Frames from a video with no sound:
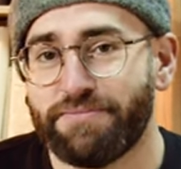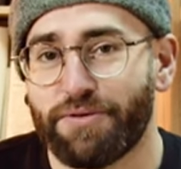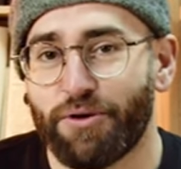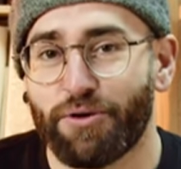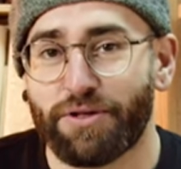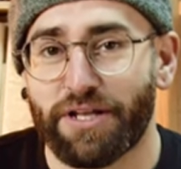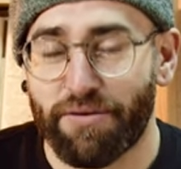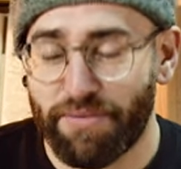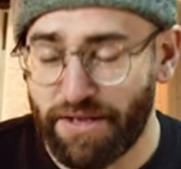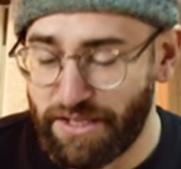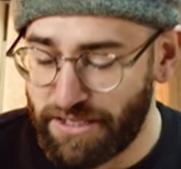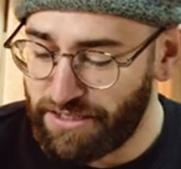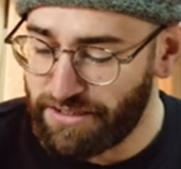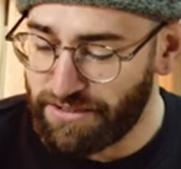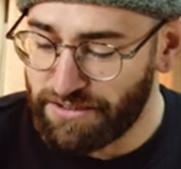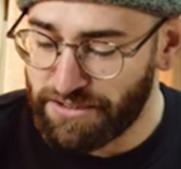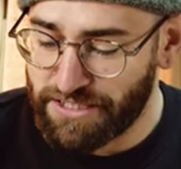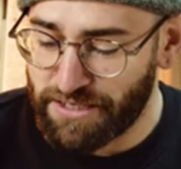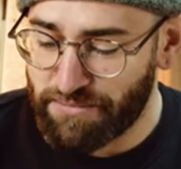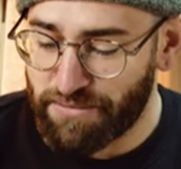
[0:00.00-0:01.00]
again my
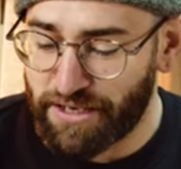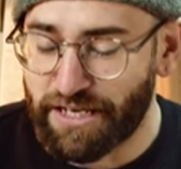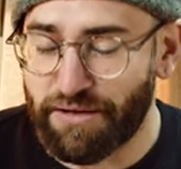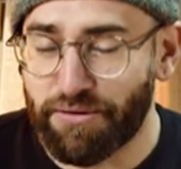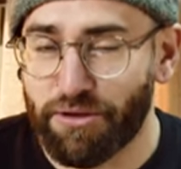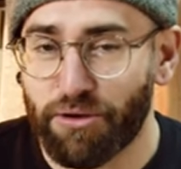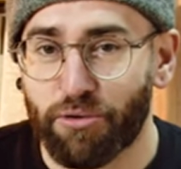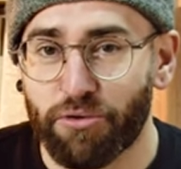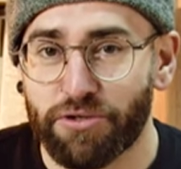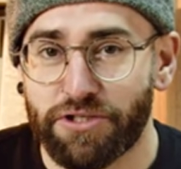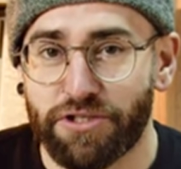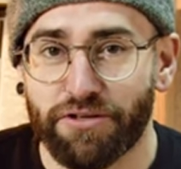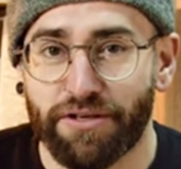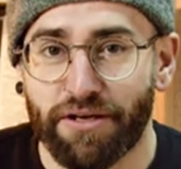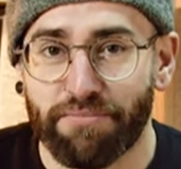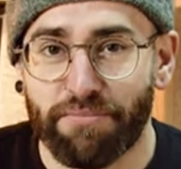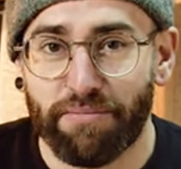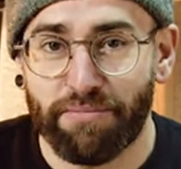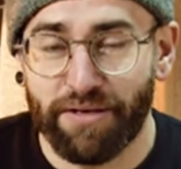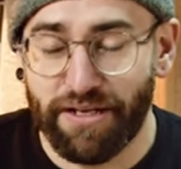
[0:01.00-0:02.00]
knife scratched the
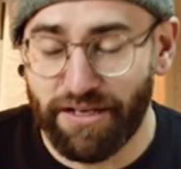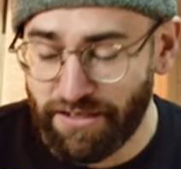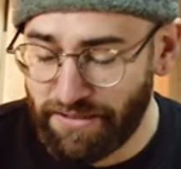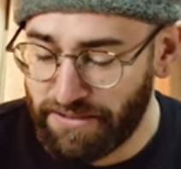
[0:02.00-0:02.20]
sandpaper.